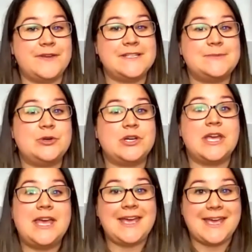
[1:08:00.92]
Facebook
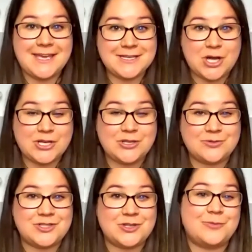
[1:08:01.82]
and on
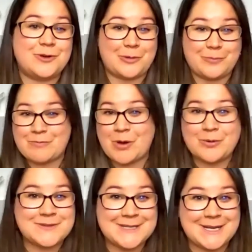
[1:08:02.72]
YouTube, and I'll be
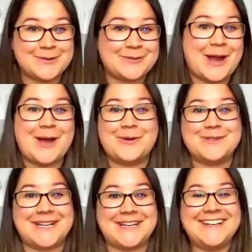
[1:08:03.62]
posting it
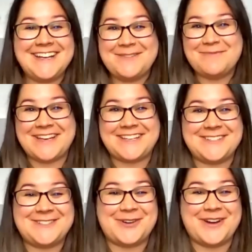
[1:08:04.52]
around and making
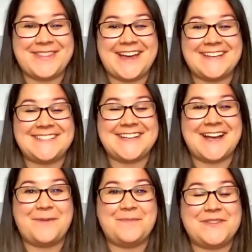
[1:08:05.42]
sure that
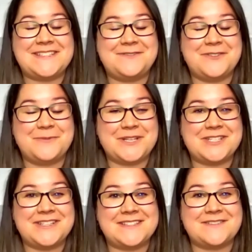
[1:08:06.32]
um, this
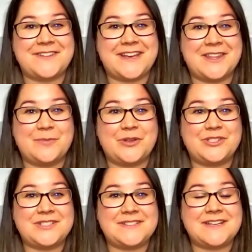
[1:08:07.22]
information is available.
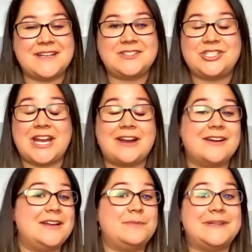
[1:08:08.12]
Just share
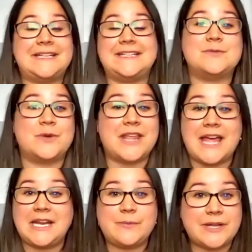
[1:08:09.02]
it, please, with
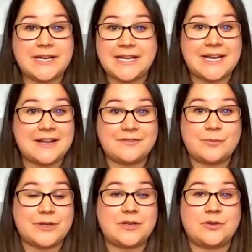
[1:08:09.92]
anybody and
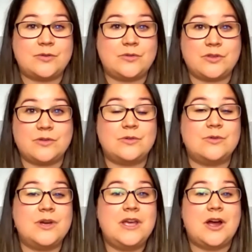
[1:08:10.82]
everybody who you
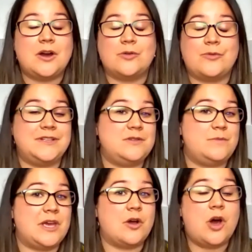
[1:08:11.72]
are going to
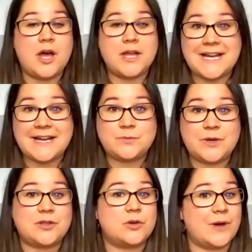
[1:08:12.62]
be in contact
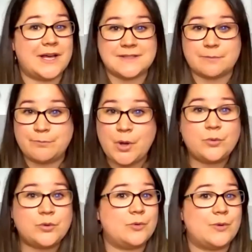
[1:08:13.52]
with, who has a
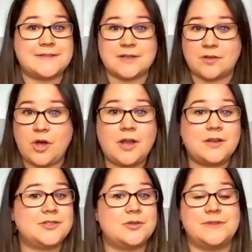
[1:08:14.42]
boat, who has a
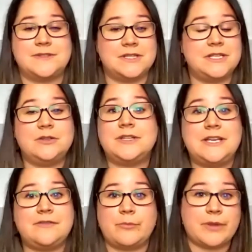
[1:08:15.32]
cottage, who is literally
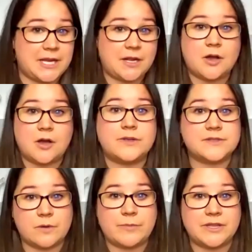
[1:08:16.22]
even planning on going
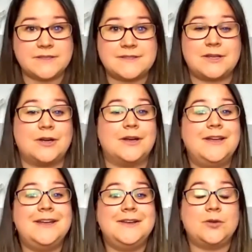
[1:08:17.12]
swimming this year
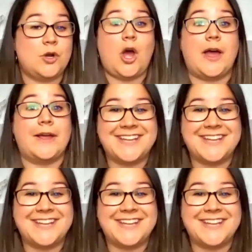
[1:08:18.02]
or not.